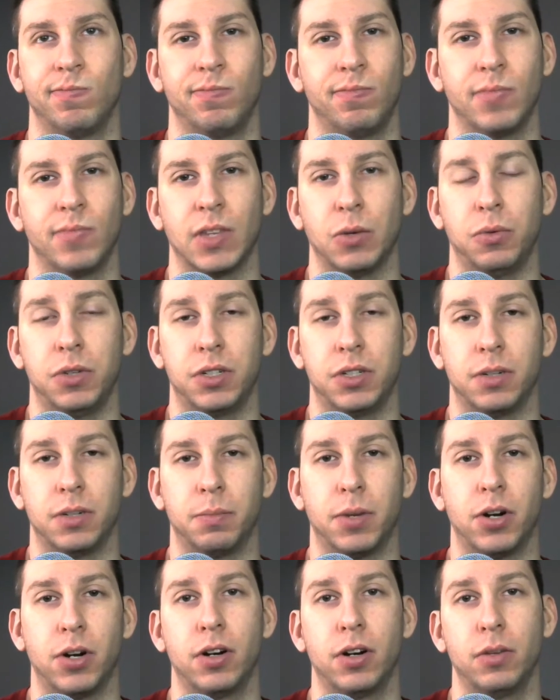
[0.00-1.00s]
Was it a
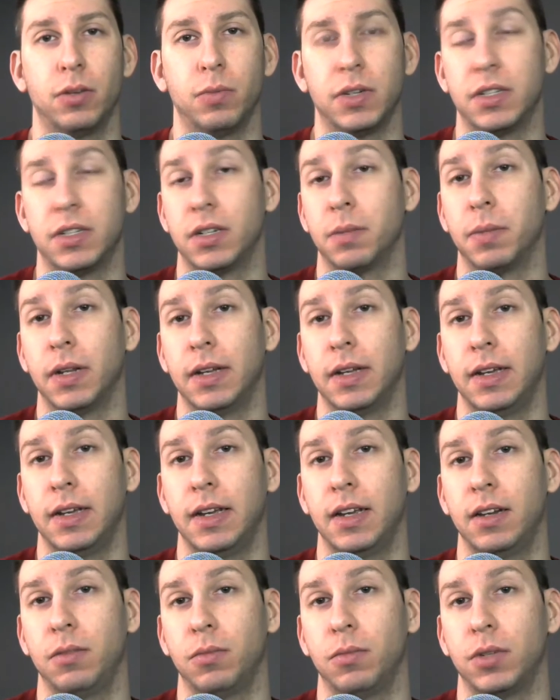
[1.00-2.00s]
bird? Was it a
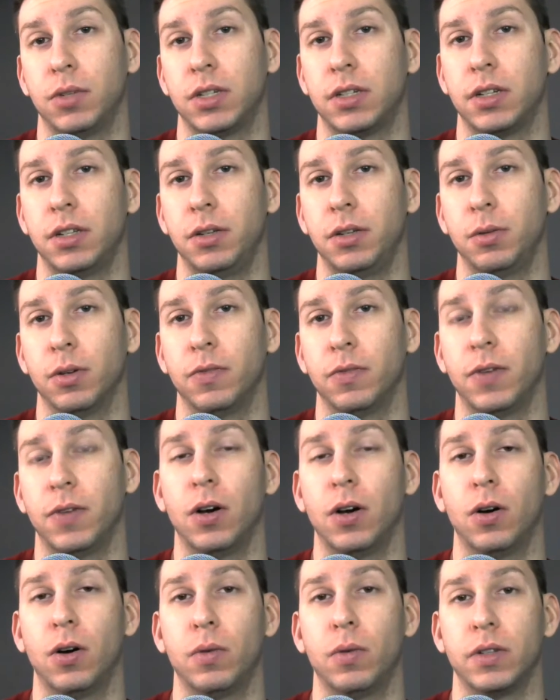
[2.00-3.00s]
plane? Was it a
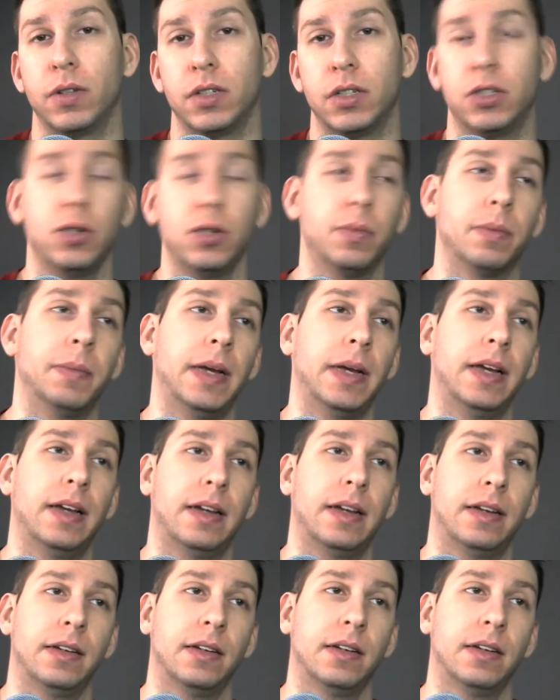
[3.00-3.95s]
UFO? Was it Superman?